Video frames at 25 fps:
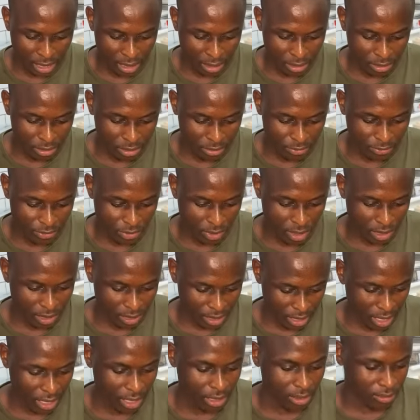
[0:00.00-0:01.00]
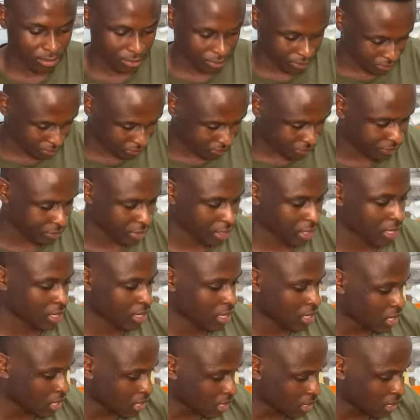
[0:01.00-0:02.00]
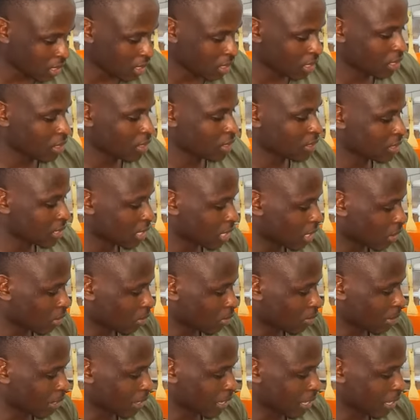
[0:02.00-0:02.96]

lot of work. Yeah. Now my